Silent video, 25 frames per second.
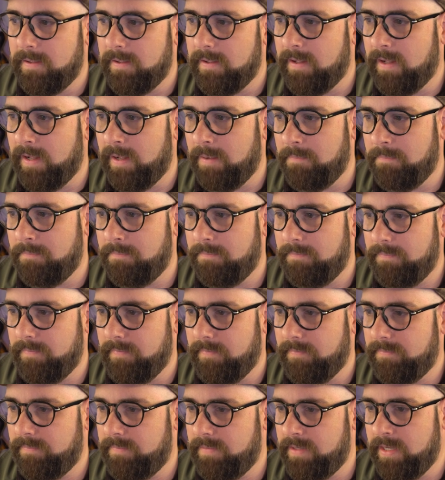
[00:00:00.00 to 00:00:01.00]

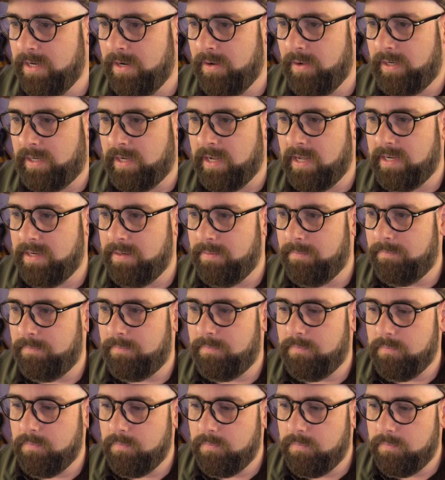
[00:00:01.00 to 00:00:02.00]
You know, I got him
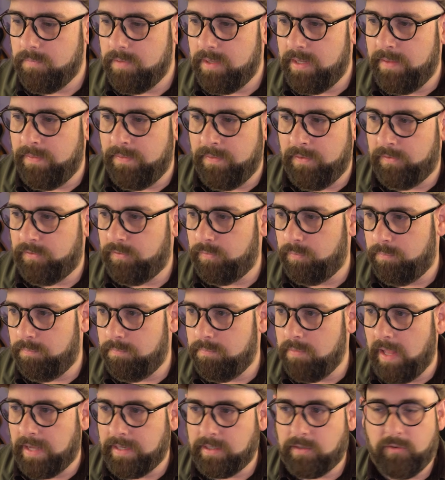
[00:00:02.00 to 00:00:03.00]
in this
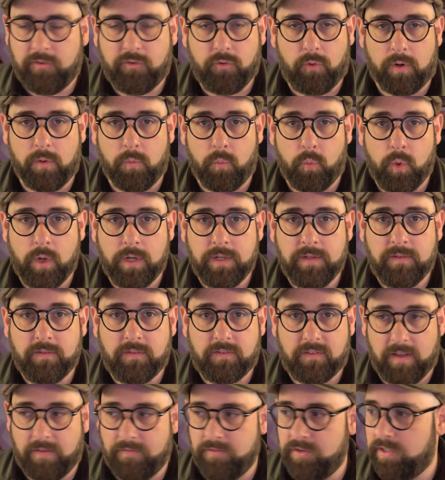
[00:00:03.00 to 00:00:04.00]
like sort of wooden
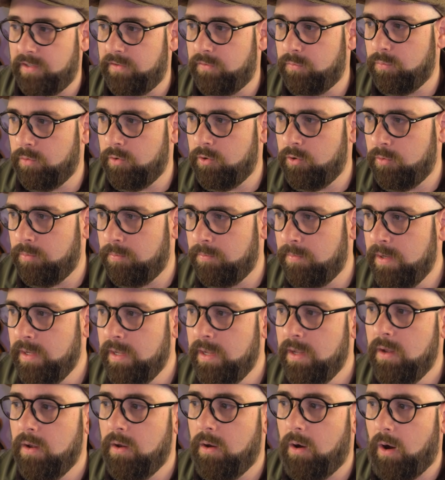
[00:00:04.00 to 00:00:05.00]
70s room.
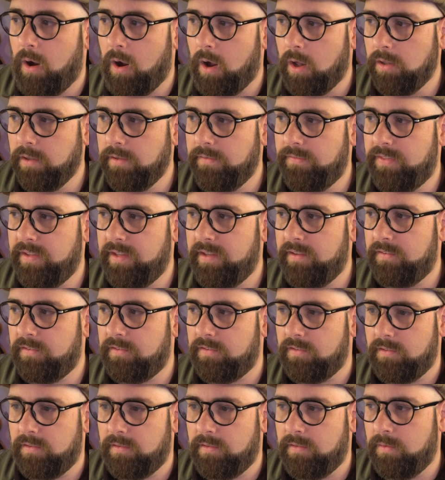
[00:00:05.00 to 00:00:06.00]
All of
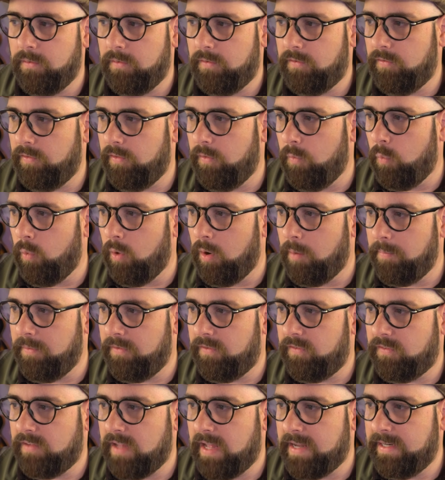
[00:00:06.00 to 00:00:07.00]
these, this is the warm
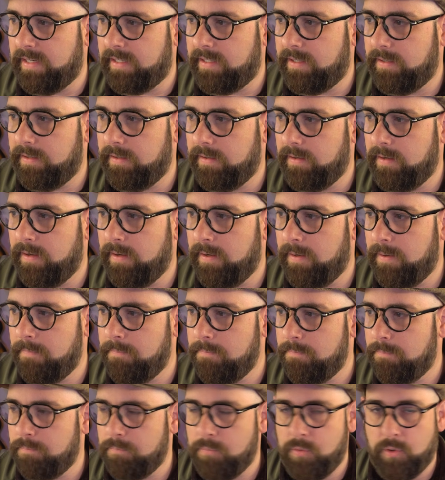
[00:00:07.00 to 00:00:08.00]
aesthetic
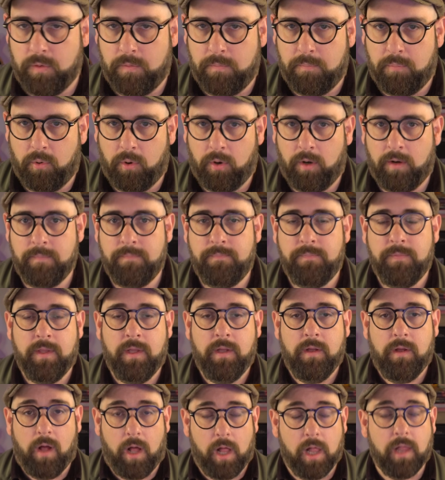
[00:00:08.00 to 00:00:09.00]
mood board.
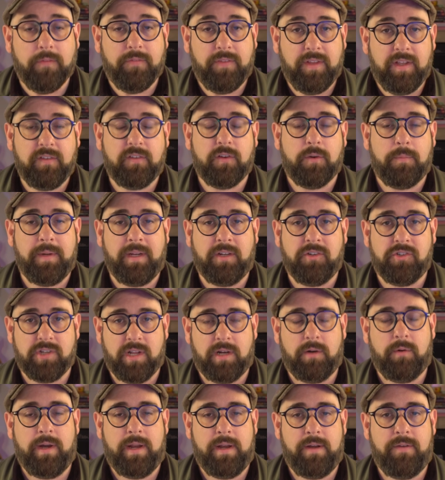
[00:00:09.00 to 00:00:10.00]
All of these are being
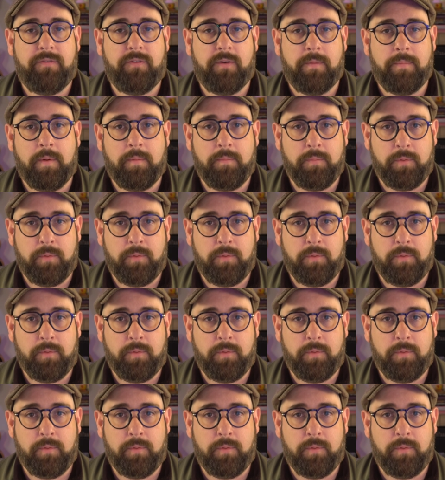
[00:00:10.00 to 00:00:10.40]
generated from a